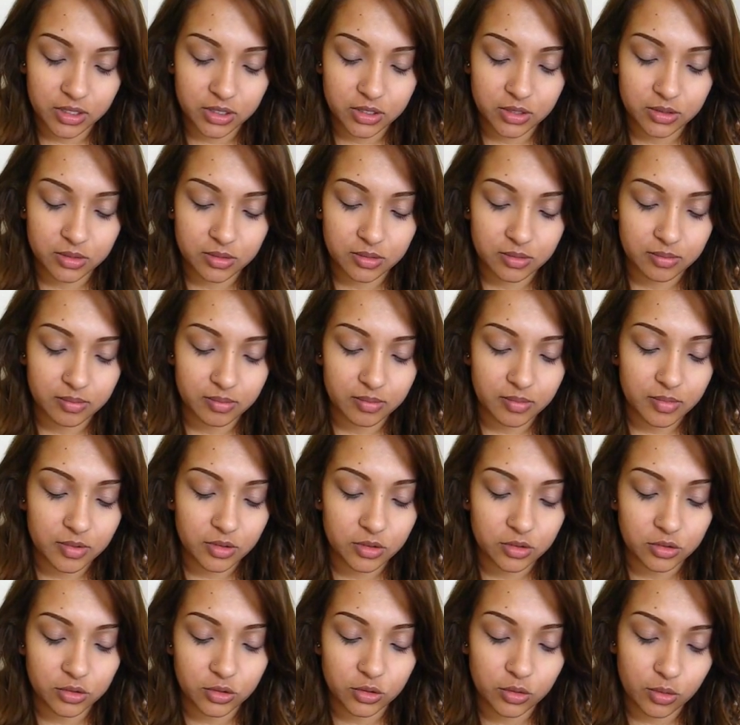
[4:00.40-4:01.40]
this
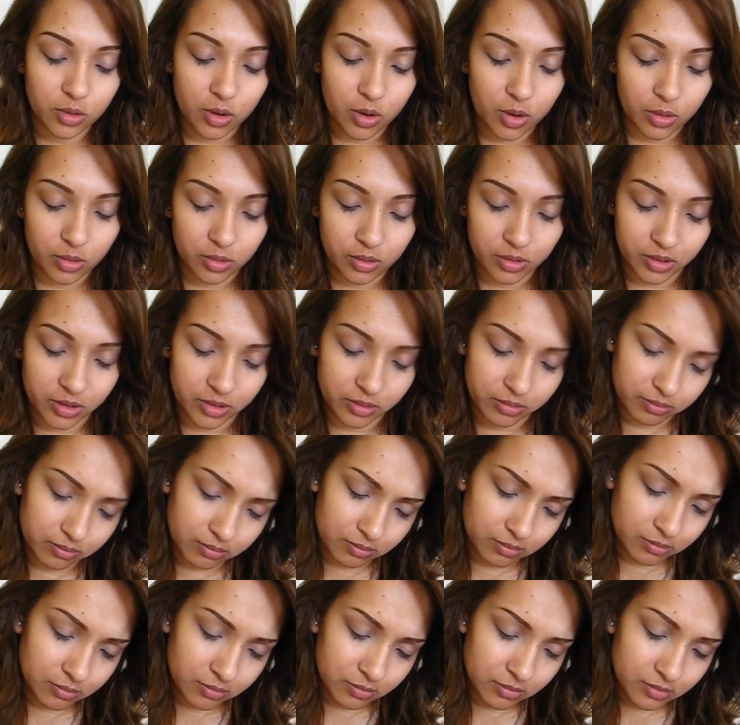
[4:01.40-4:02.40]
duo, or
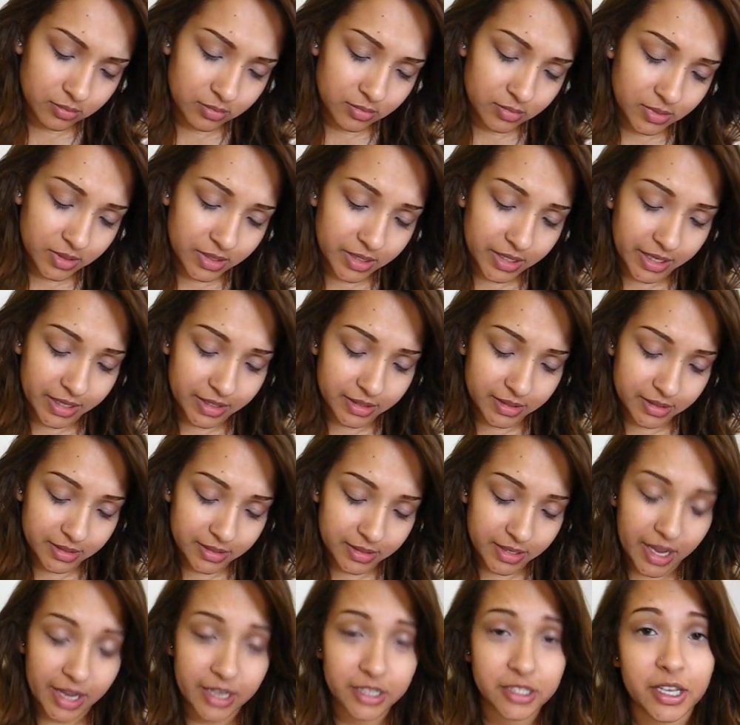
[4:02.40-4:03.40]

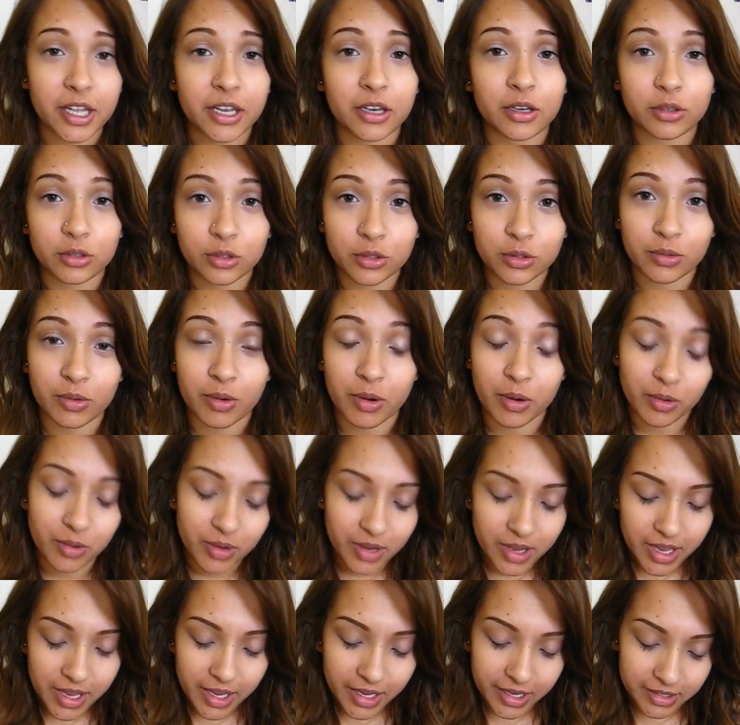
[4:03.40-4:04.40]
yes, eyeshadow duo,
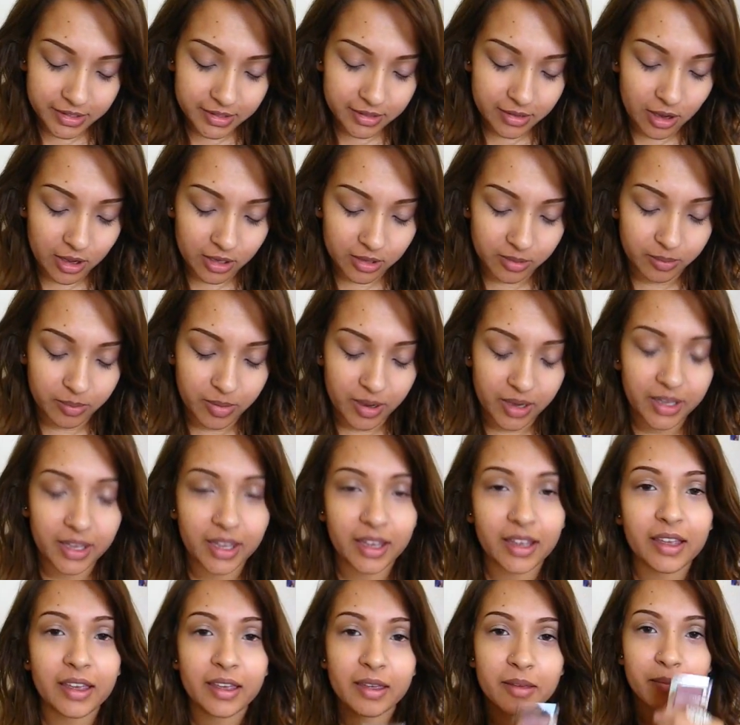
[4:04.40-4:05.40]
is called
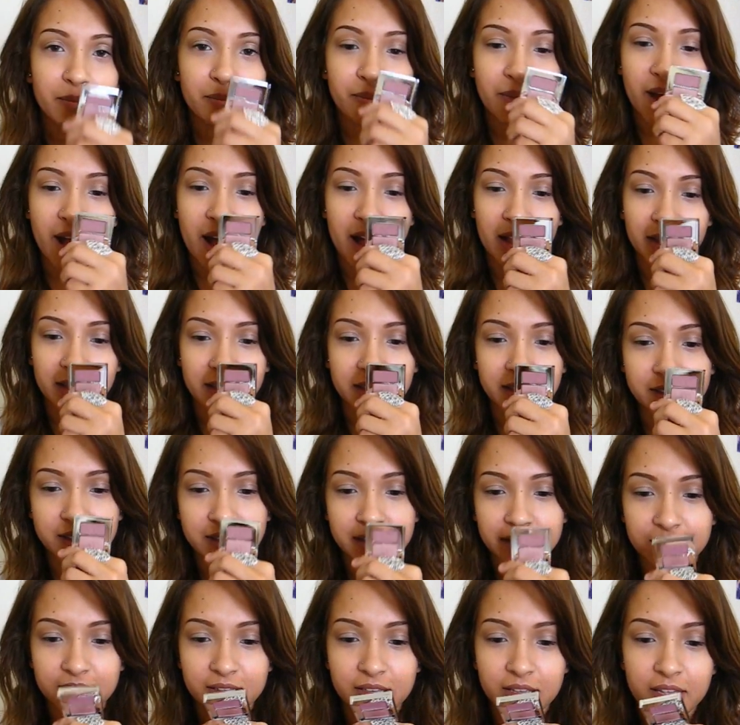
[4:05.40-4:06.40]
Buckingham
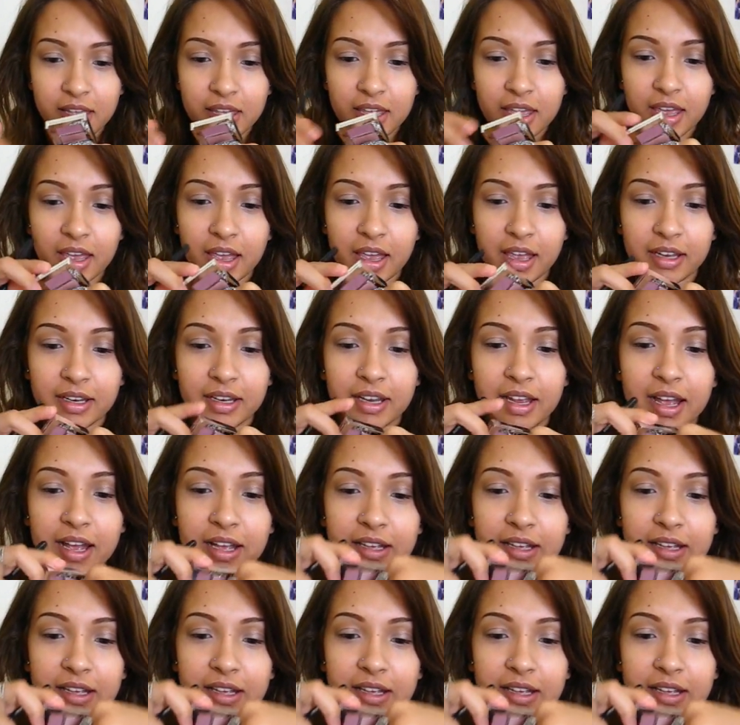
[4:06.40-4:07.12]
Palace, and it